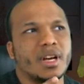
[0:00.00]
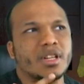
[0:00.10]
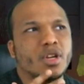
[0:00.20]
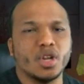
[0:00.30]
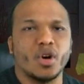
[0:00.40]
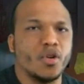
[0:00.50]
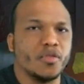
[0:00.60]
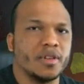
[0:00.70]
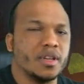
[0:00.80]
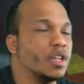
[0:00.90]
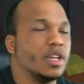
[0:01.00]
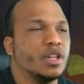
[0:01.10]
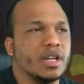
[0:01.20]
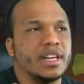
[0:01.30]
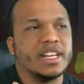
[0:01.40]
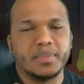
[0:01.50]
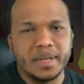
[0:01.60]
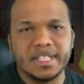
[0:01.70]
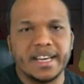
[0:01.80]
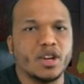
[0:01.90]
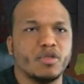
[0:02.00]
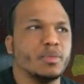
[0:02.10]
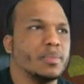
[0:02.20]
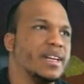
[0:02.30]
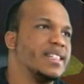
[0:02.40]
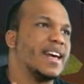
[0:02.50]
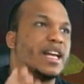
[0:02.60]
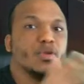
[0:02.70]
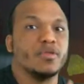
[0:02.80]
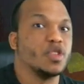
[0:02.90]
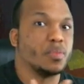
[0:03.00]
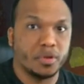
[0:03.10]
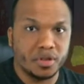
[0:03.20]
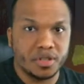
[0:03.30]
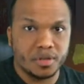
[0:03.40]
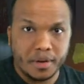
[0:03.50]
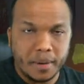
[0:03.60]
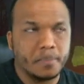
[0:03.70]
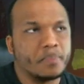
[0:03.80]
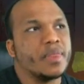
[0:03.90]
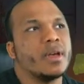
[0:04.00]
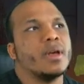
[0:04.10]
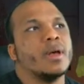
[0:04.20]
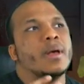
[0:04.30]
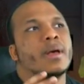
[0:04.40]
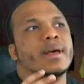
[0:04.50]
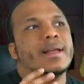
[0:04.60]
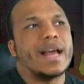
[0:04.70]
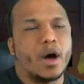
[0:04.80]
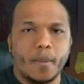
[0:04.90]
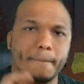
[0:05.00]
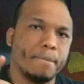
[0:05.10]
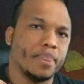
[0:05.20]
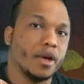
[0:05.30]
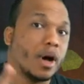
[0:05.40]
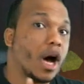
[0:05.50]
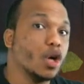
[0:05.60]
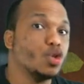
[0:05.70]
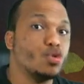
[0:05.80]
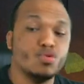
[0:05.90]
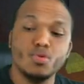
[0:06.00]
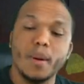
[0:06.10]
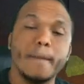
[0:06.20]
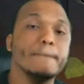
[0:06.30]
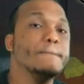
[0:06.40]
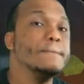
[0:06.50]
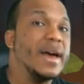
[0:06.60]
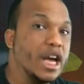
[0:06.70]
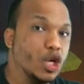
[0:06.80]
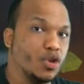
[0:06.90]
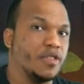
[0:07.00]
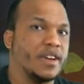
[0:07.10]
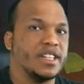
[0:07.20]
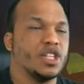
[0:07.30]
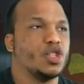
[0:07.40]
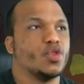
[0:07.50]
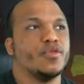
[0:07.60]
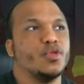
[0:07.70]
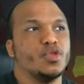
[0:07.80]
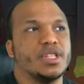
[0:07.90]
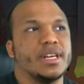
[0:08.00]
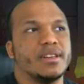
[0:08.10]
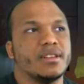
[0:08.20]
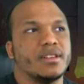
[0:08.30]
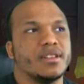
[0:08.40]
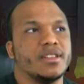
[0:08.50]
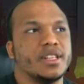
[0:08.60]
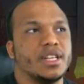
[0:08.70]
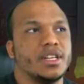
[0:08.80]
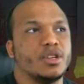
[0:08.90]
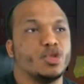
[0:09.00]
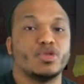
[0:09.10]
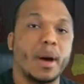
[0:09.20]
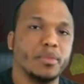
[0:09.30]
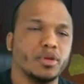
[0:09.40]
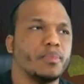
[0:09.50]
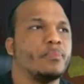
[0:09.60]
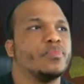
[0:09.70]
None of his ability cannot replace any one of these perks. Alright, now there are two major advantages of using the Trapper.